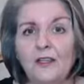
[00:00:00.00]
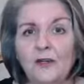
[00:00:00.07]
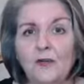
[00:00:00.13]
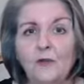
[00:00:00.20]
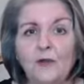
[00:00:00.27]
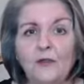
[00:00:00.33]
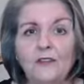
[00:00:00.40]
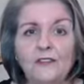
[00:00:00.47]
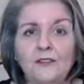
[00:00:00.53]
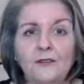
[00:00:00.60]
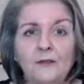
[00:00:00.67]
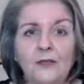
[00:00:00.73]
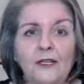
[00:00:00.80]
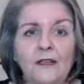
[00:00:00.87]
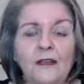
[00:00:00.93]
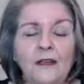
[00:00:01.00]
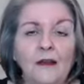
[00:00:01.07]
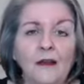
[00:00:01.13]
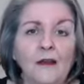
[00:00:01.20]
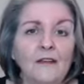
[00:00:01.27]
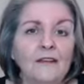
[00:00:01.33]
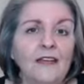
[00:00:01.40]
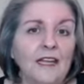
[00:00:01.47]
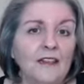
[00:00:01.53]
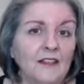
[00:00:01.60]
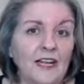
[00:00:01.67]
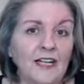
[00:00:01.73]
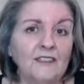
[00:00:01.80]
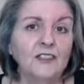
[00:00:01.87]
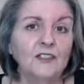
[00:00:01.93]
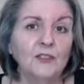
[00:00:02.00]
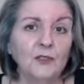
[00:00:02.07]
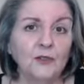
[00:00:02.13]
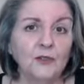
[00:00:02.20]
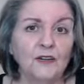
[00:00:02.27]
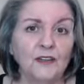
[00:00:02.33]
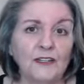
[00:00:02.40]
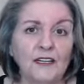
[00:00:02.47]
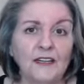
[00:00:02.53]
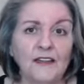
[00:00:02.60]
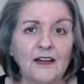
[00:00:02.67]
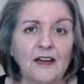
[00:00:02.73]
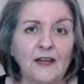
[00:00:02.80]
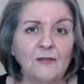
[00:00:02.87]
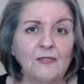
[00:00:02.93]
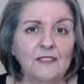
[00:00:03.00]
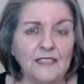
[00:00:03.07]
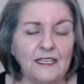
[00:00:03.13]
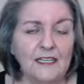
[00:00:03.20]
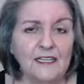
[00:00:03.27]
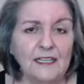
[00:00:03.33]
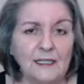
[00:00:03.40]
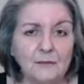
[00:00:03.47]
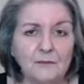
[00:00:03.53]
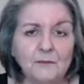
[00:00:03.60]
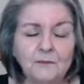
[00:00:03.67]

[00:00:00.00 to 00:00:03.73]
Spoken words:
order to get that certain thing that I was getting.